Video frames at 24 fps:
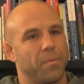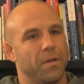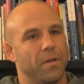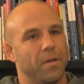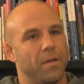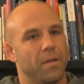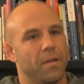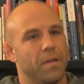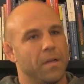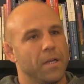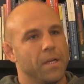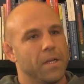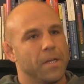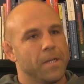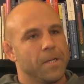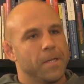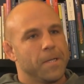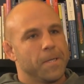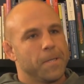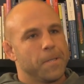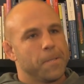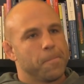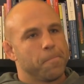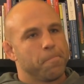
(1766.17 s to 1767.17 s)
And
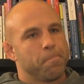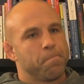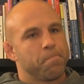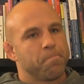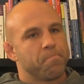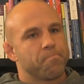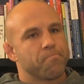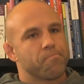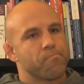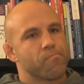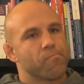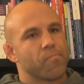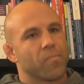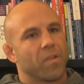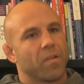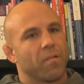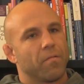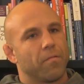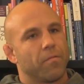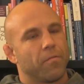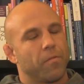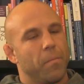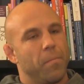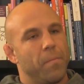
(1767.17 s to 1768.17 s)

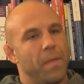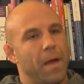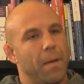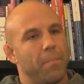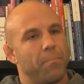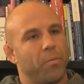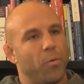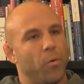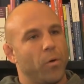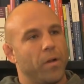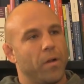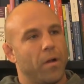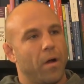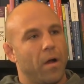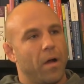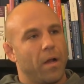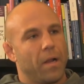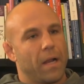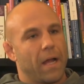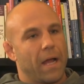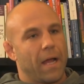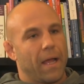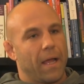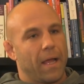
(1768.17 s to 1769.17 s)
from that point
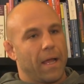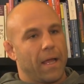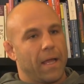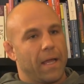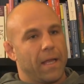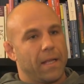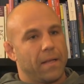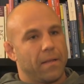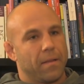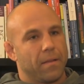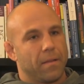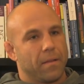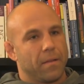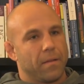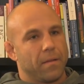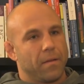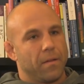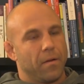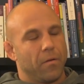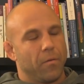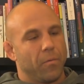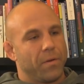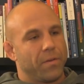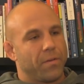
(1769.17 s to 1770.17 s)
on, I it
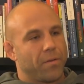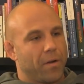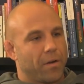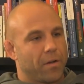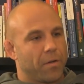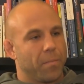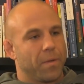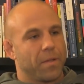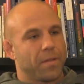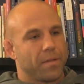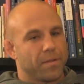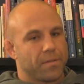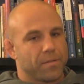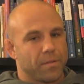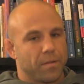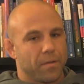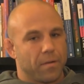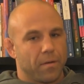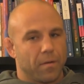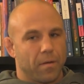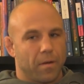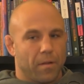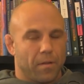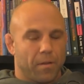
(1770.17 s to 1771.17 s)
you know we talked about this
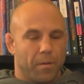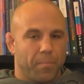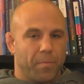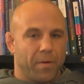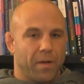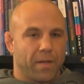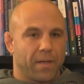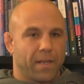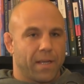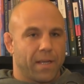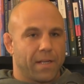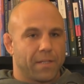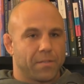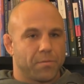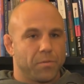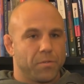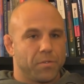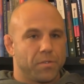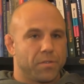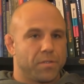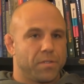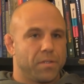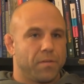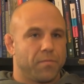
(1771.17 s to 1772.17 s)
on on the podcast we
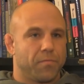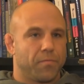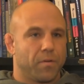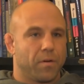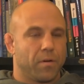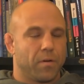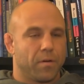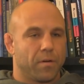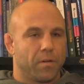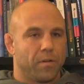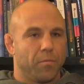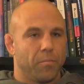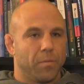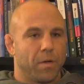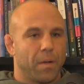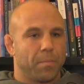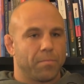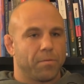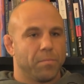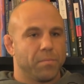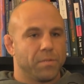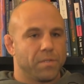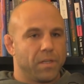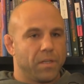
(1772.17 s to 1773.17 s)
just did for Human
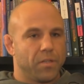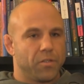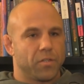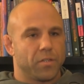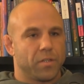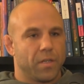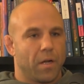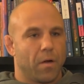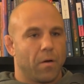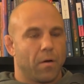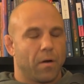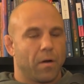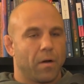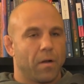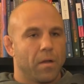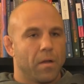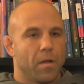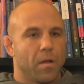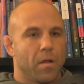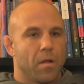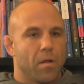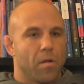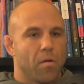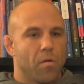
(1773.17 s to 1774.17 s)
Optimization Hour
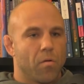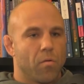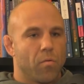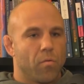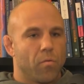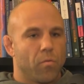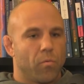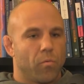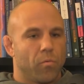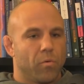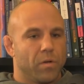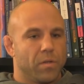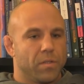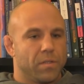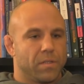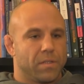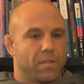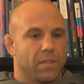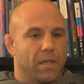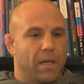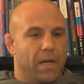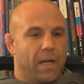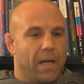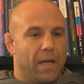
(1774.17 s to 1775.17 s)
was
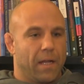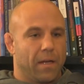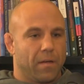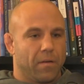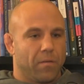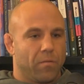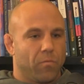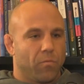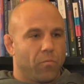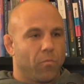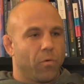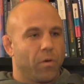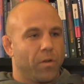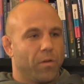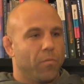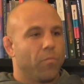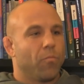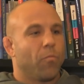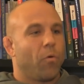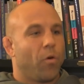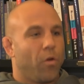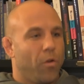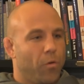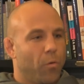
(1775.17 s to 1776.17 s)
that what
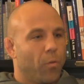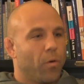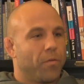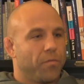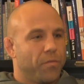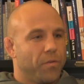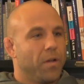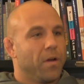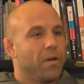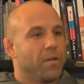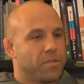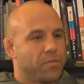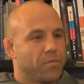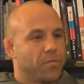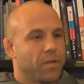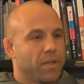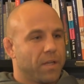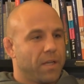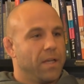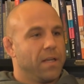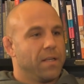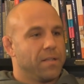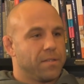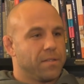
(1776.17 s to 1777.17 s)
Waldorf does for
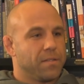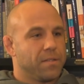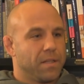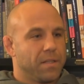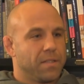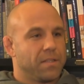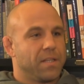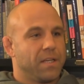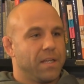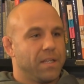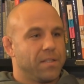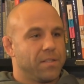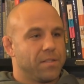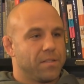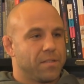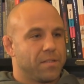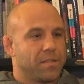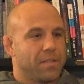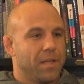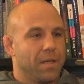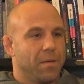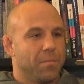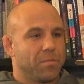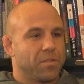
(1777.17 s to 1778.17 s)
kids is it teaches
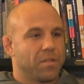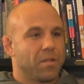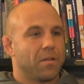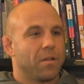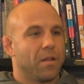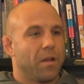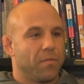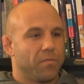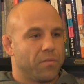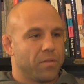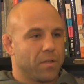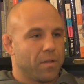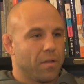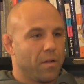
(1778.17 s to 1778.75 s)
them to love to